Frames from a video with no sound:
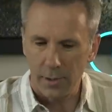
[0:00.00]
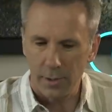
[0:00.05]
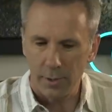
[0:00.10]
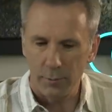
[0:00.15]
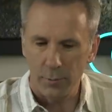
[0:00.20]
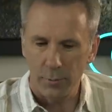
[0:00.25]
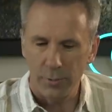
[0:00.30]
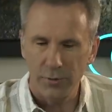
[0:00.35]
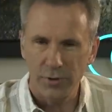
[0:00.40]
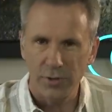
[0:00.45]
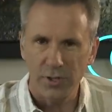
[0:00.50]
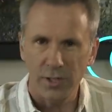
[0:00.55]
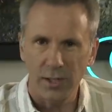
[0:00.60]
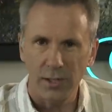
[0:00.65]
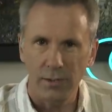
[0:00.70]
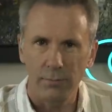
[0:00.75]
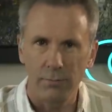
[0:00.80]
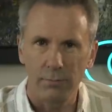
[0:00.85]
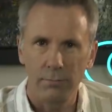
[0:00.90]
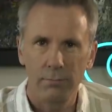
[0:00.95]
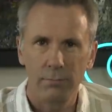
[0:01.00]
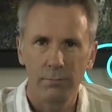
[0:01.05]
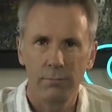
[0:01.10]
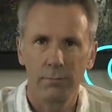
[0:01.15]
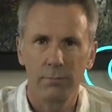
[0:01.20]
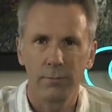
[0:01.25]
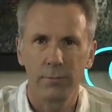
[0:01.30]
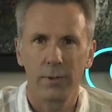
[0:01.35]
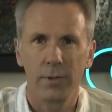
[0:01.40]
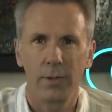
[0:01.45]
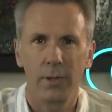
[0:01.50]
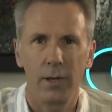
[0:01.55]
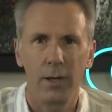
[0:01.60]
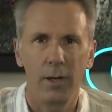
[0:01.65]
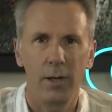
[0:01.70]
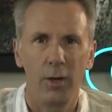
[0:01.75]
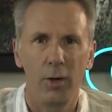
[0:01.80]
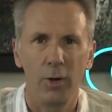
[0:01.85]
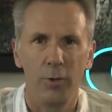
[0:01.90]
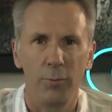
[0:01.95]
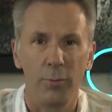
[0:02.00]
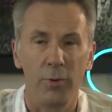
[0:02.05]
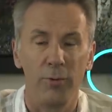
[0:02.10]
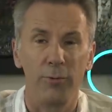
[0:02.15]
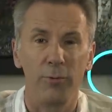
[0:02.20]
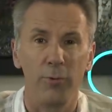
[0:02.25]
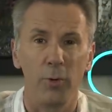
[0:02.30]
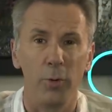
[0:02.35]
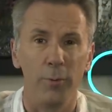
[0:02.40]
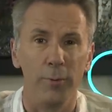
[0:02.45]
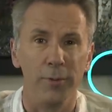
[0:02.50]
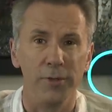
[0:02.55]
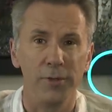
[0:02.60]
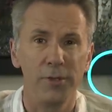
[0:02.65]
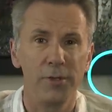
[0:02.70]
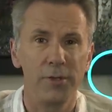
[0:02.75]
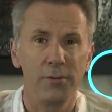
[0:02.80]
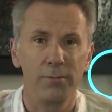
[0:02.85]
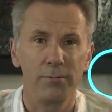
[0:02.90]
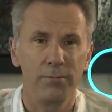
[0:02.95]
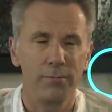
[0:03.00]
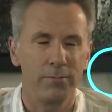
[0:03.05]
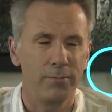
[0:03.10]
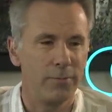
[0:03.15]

And we've seen a lot of performers